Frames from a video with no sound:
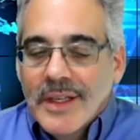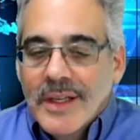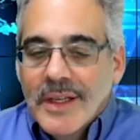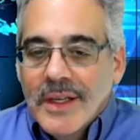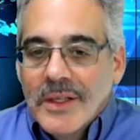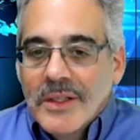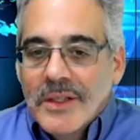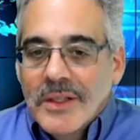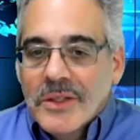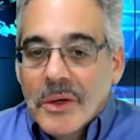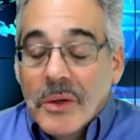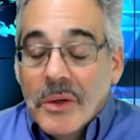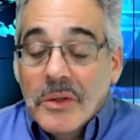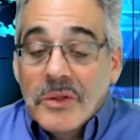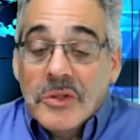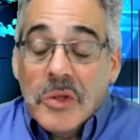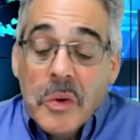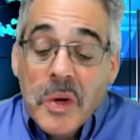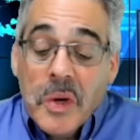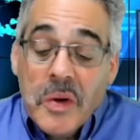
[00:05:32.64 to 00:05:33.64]
So
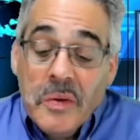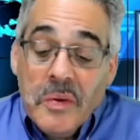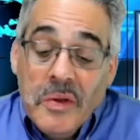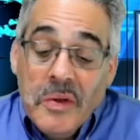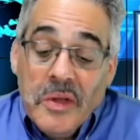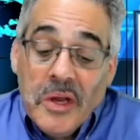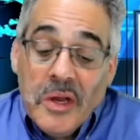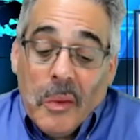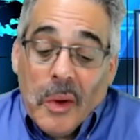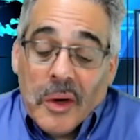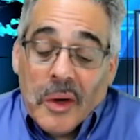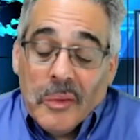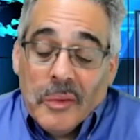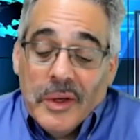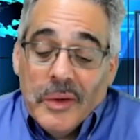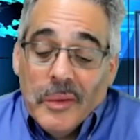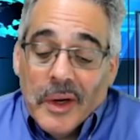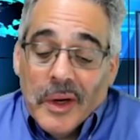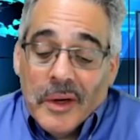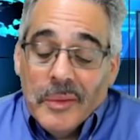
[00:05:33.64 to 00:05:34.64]
we, what
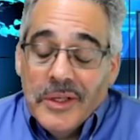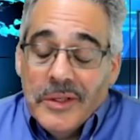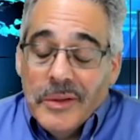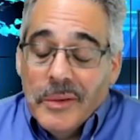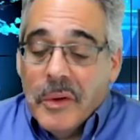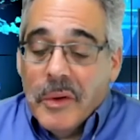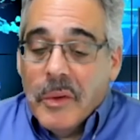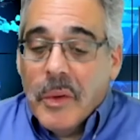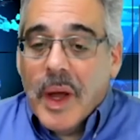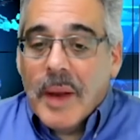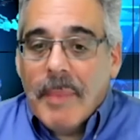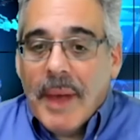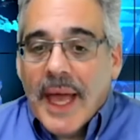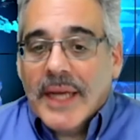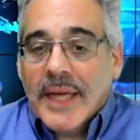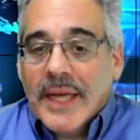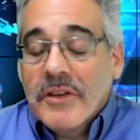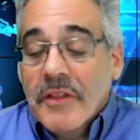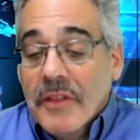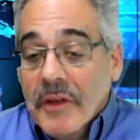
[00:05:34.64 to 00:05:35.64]
did we do? We went
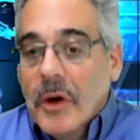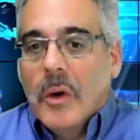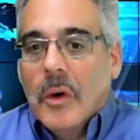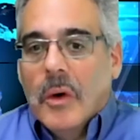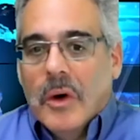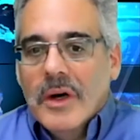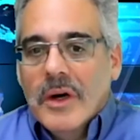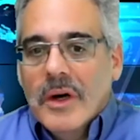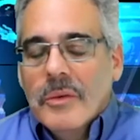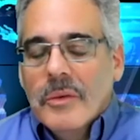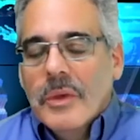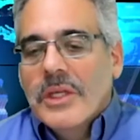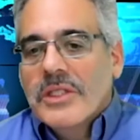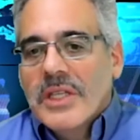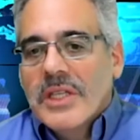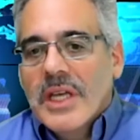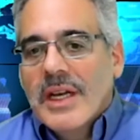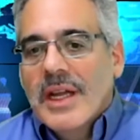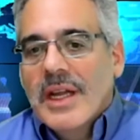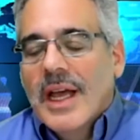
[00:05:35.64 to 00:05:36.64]
back to the core and we
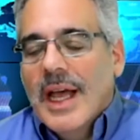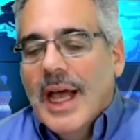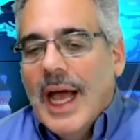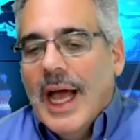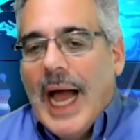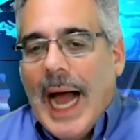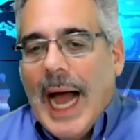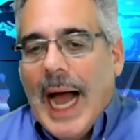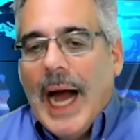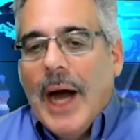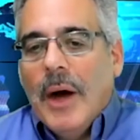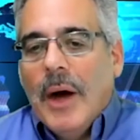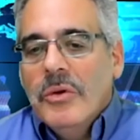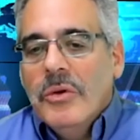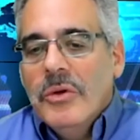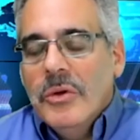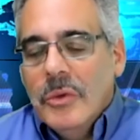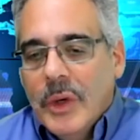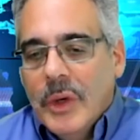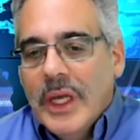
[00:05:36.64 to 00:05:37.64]
said, how
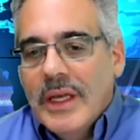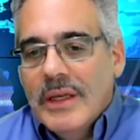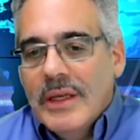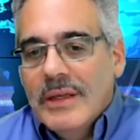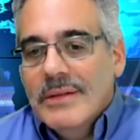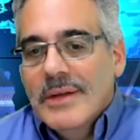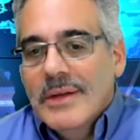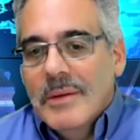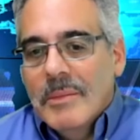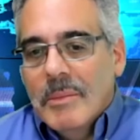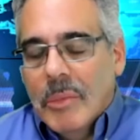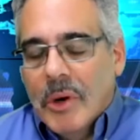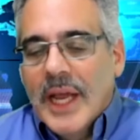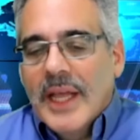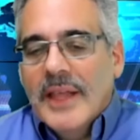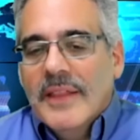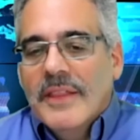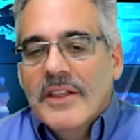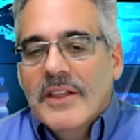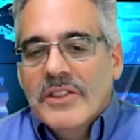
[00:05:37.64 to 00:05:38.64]
do we
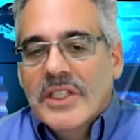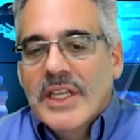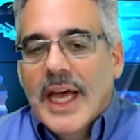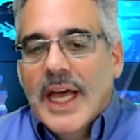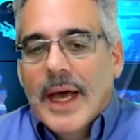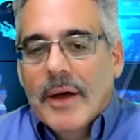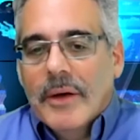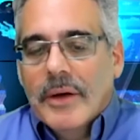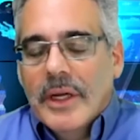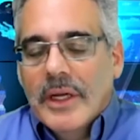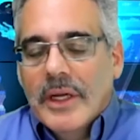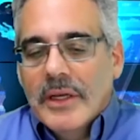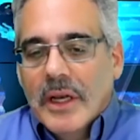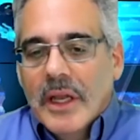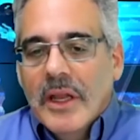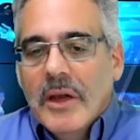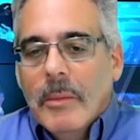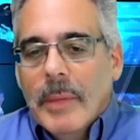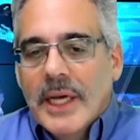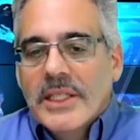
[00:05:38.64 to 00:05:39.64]
break this down into
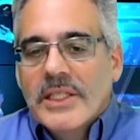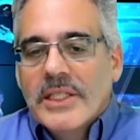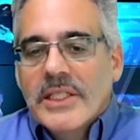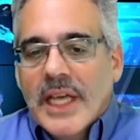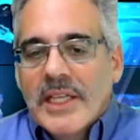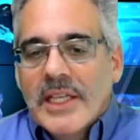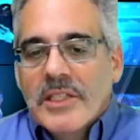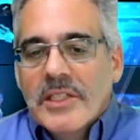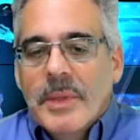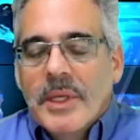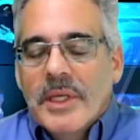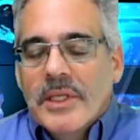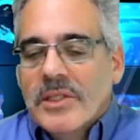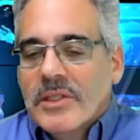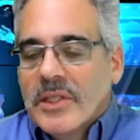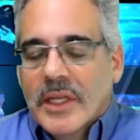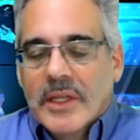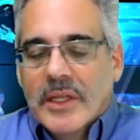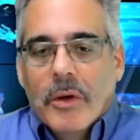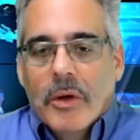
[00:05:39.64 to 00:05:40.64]
little bite-sized pieces,
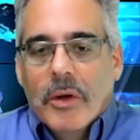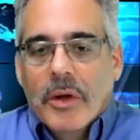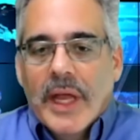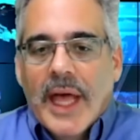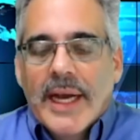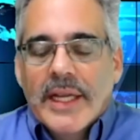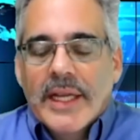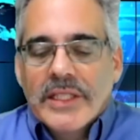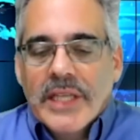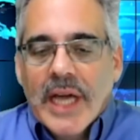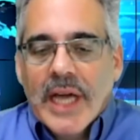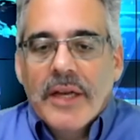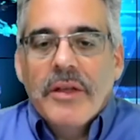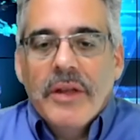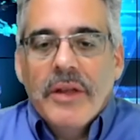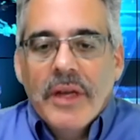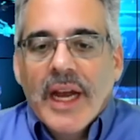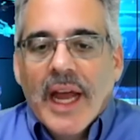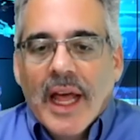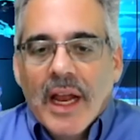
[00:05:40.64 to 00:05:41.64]
like the old adage, how do you
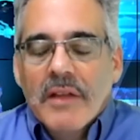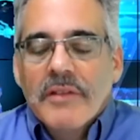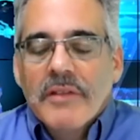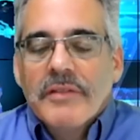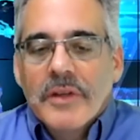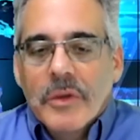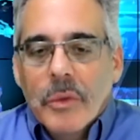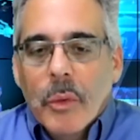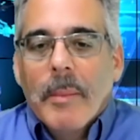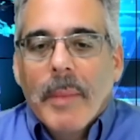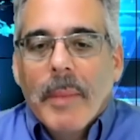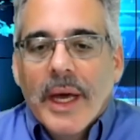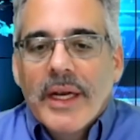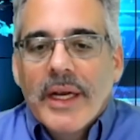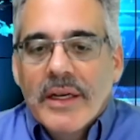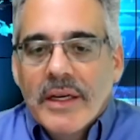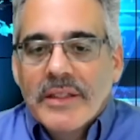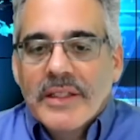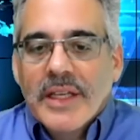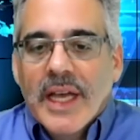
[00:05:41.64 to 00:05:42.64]
eat an elephant, one bite at
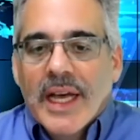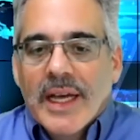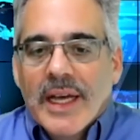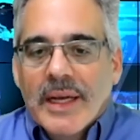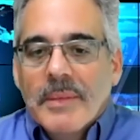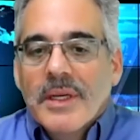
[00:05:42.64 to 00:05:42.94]
a time,